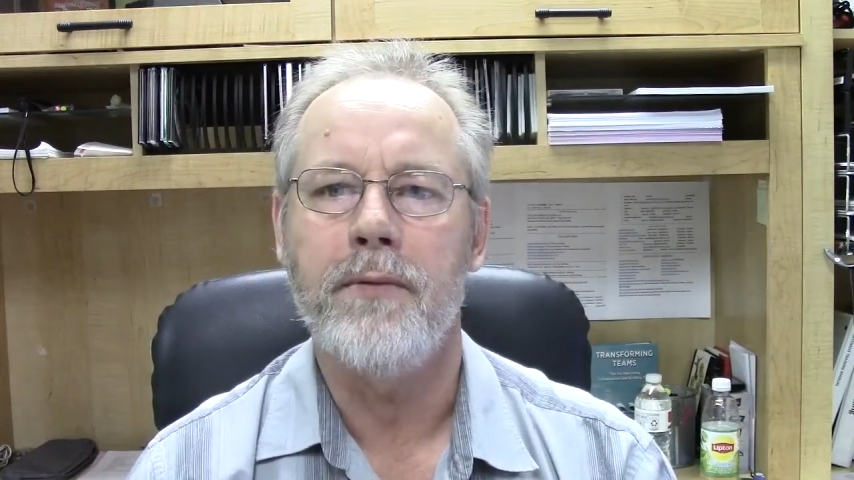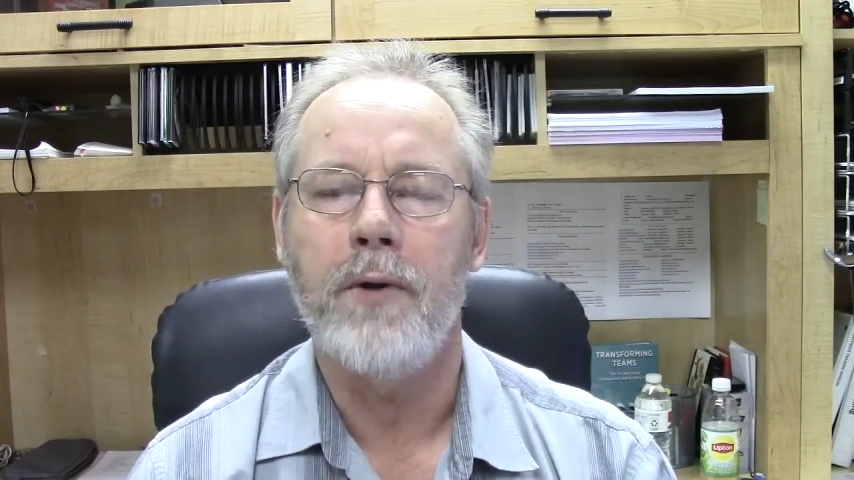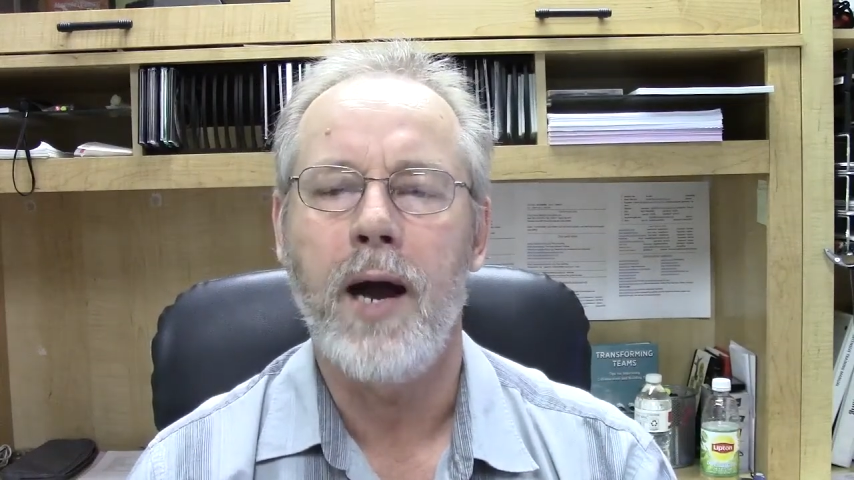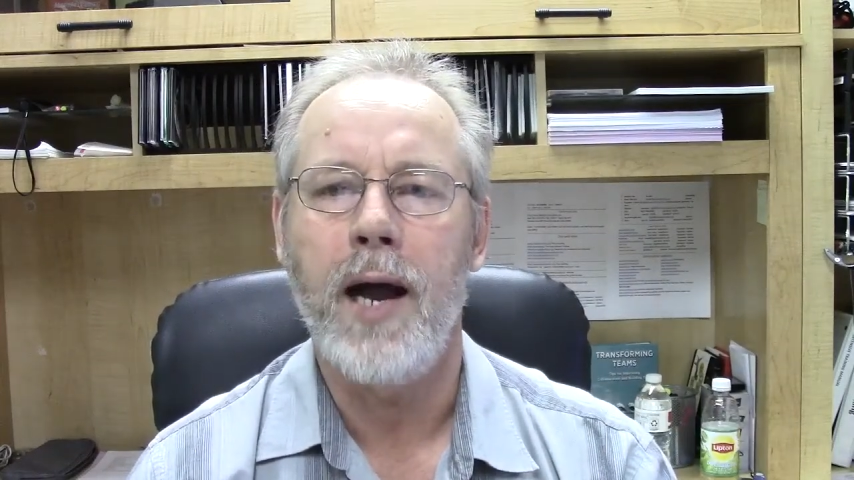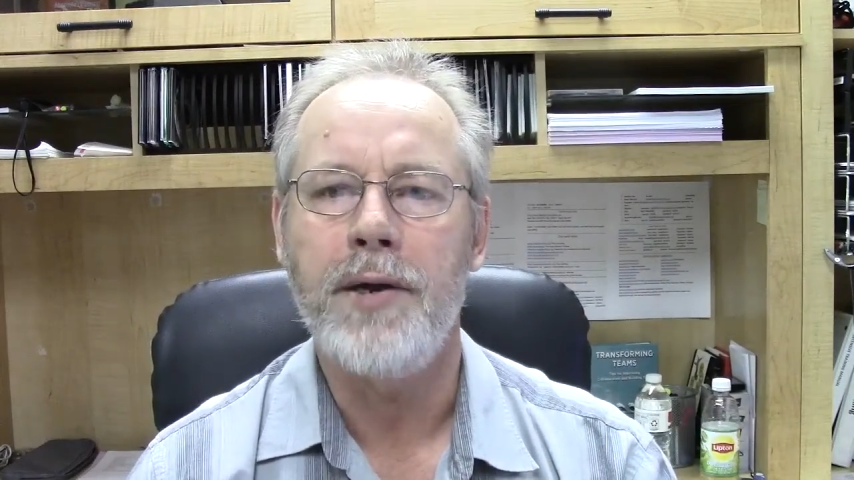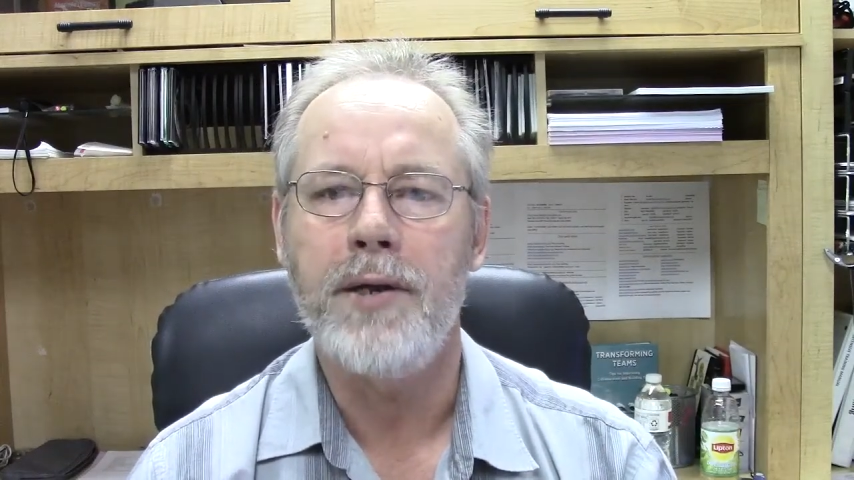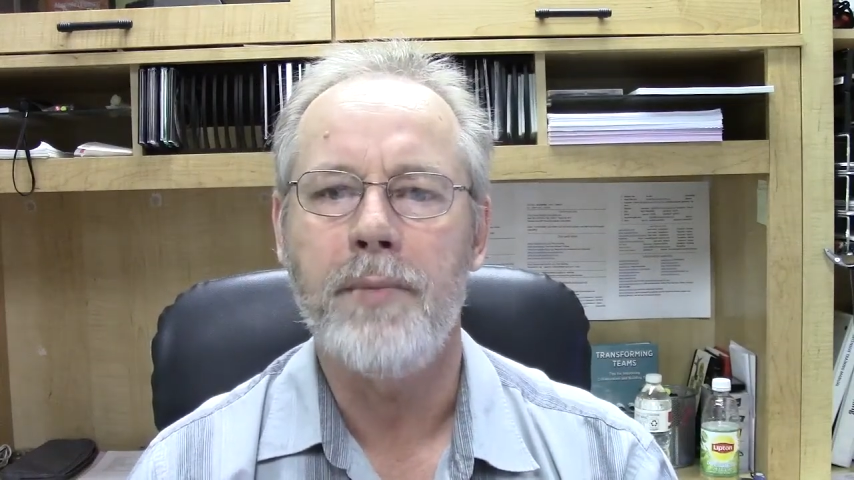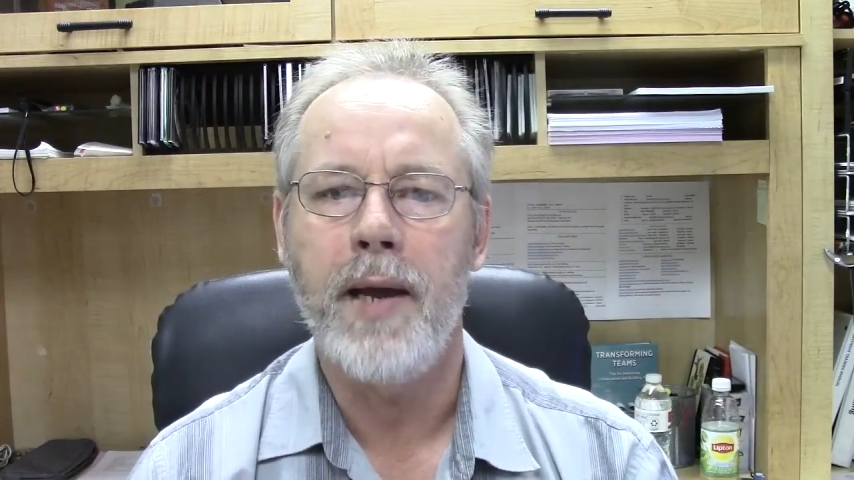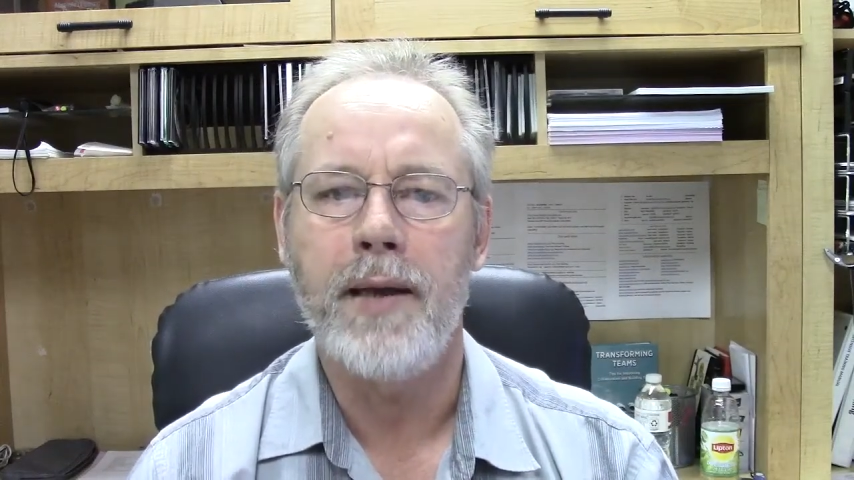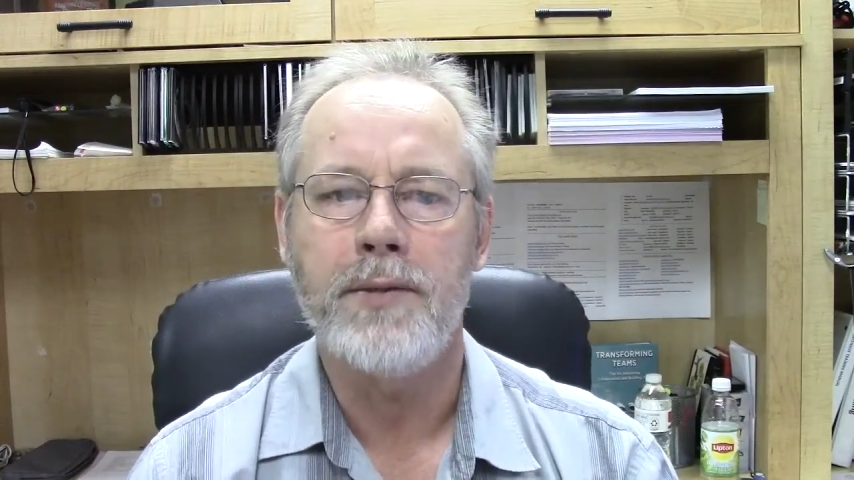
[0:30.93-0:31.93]
for high-D
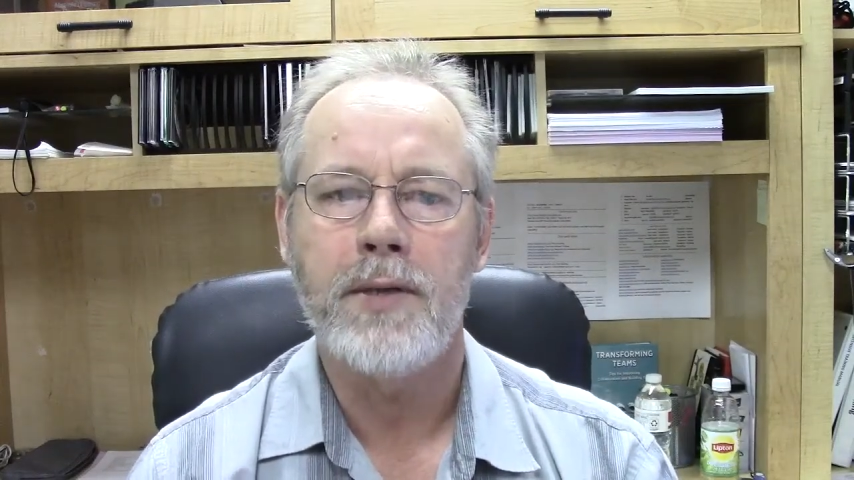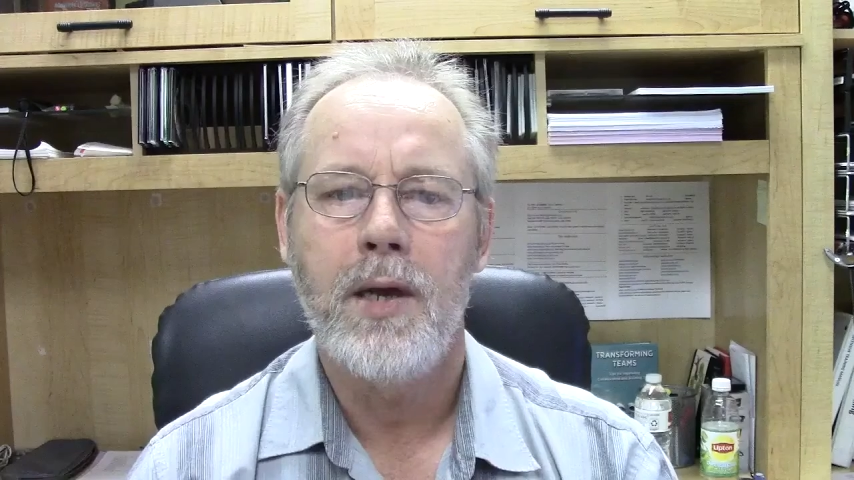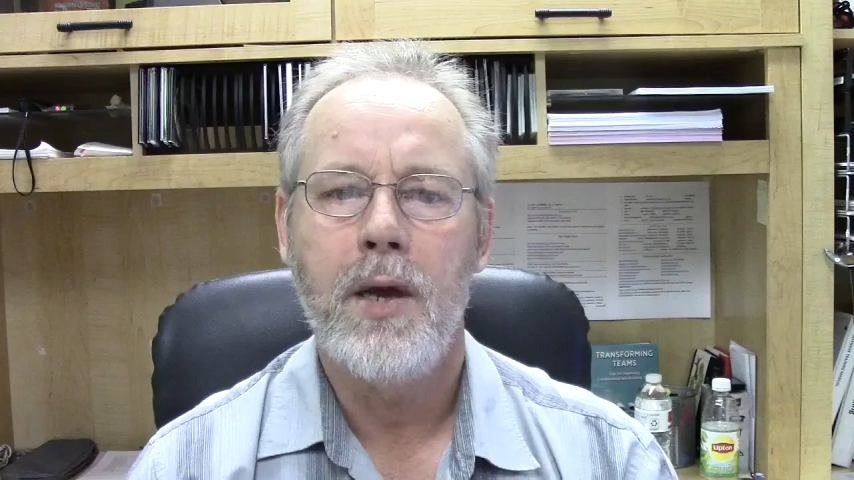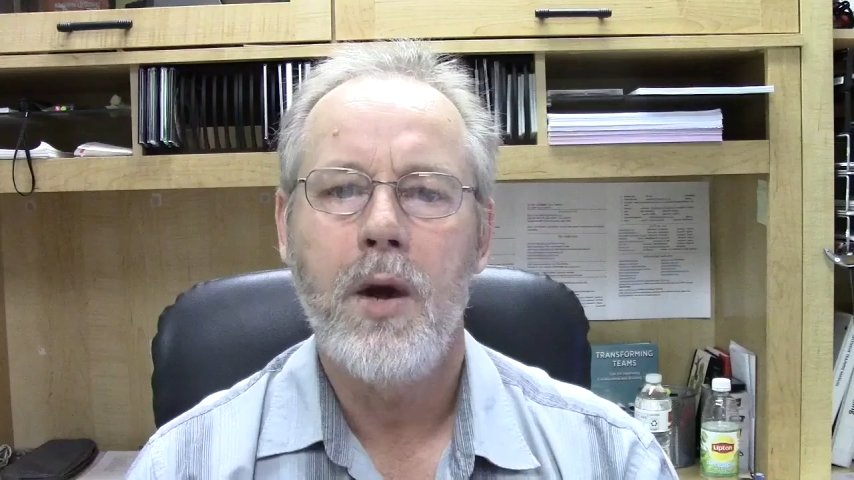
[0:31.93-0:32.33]
bags.